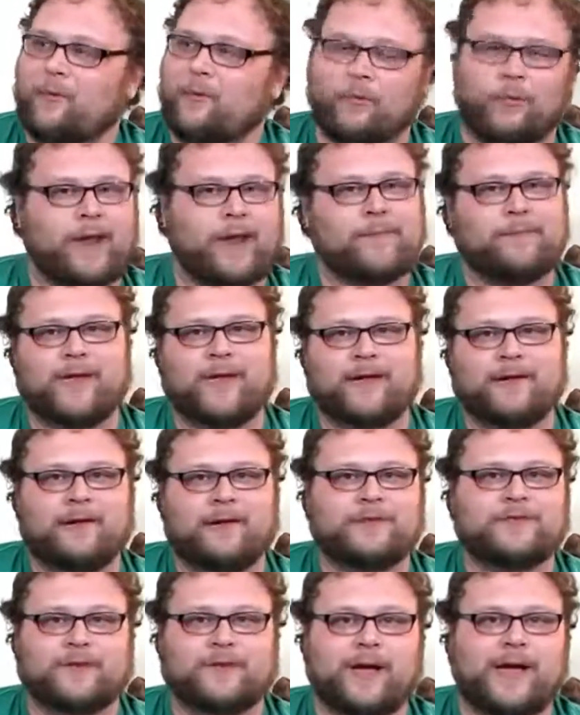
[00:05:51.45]
right back
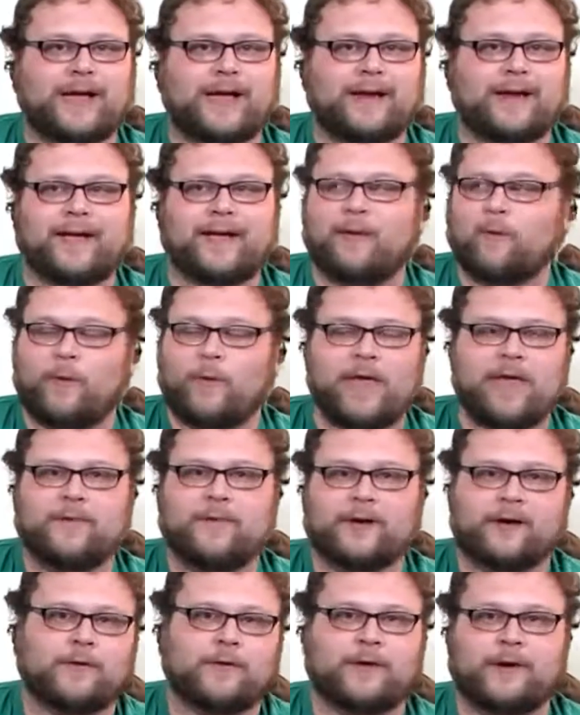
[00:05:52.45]
on track, and I got way
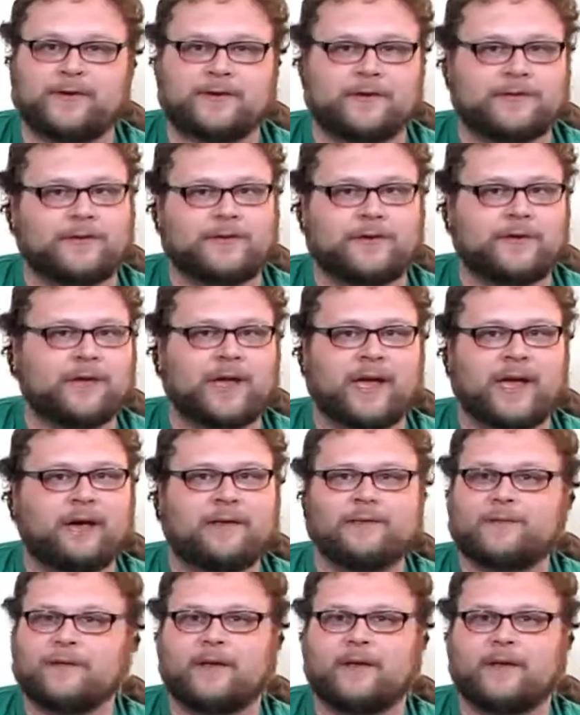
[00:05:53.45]
bigger creatures than you now.